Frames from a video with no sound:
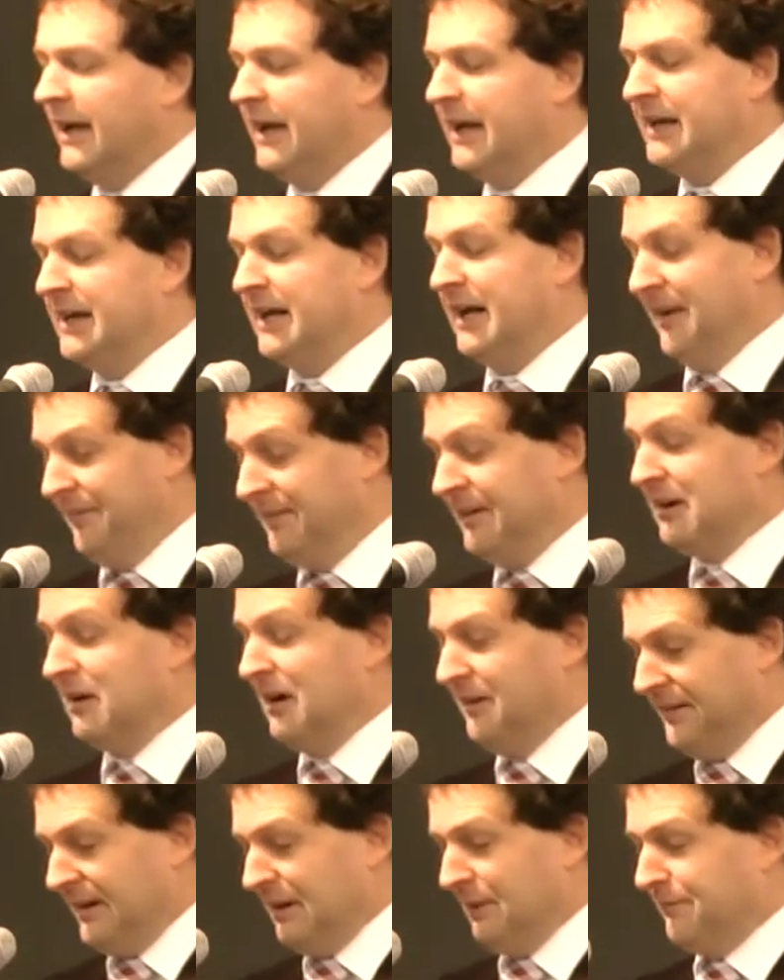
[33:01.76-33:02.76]
And uh, they're,
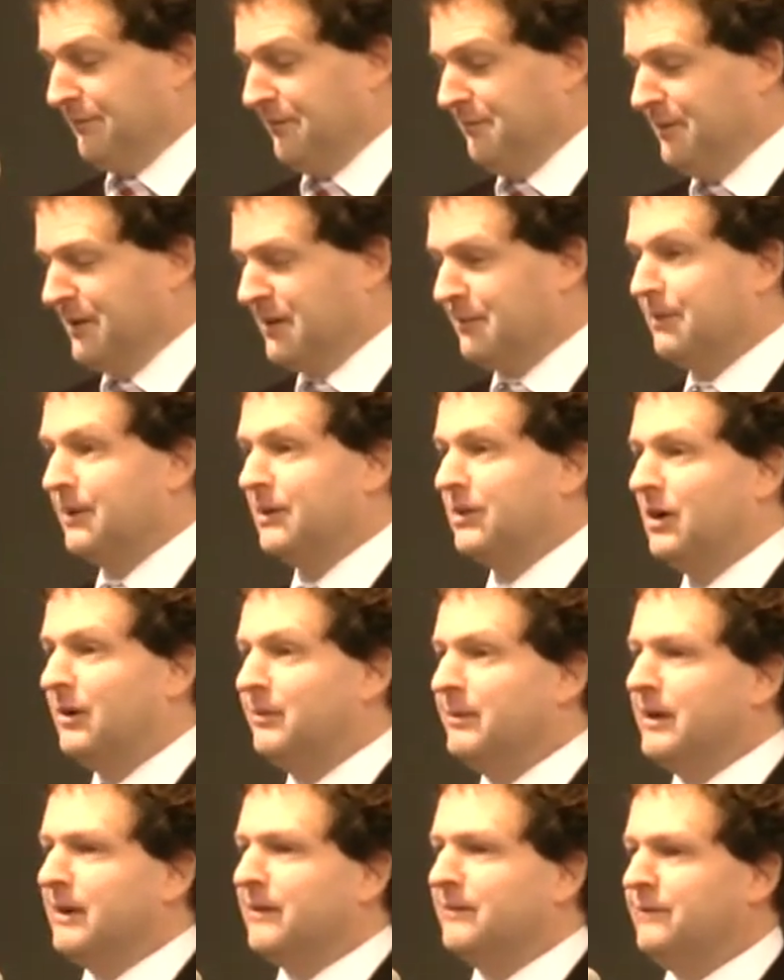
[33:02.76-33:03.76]
a, they're a formidable
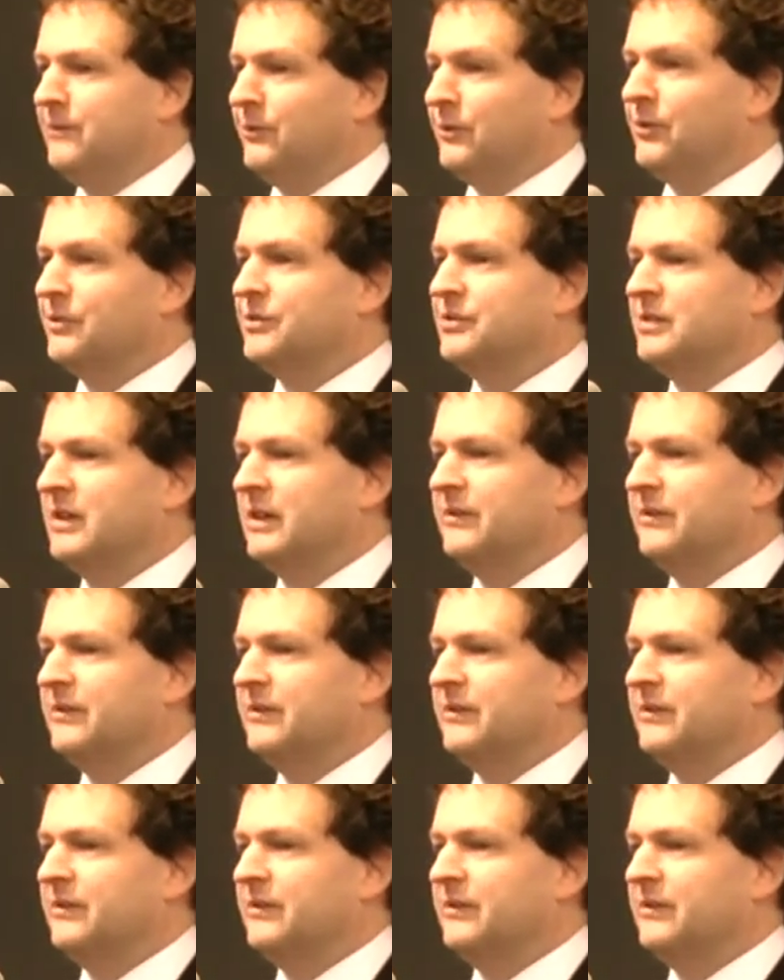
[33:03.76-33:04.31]
lobbying force.